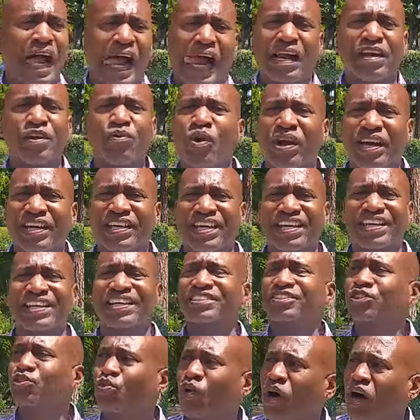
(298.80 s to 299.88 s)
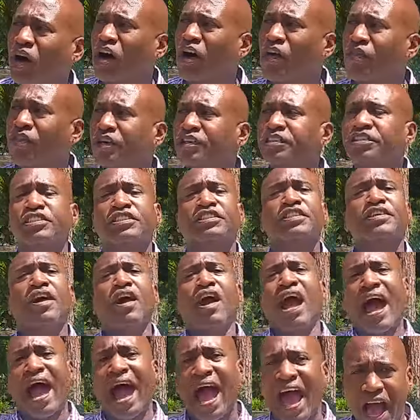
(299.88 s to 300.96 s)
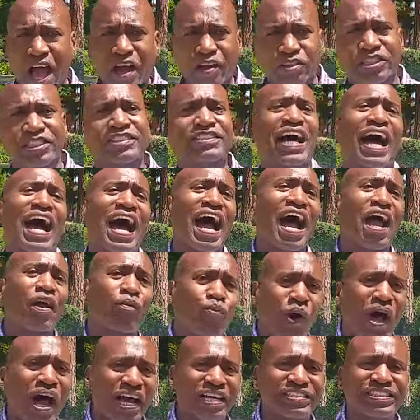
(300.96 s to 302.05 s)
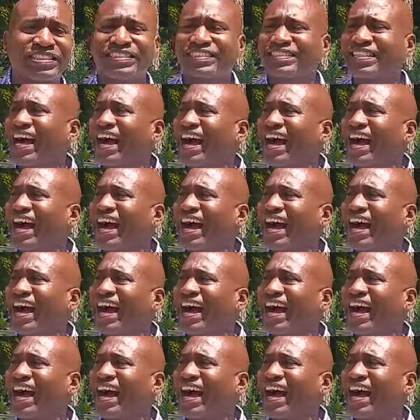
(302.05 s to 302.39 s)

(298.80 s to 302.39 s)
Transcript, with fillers: I didn't want to get into all the how she died, why she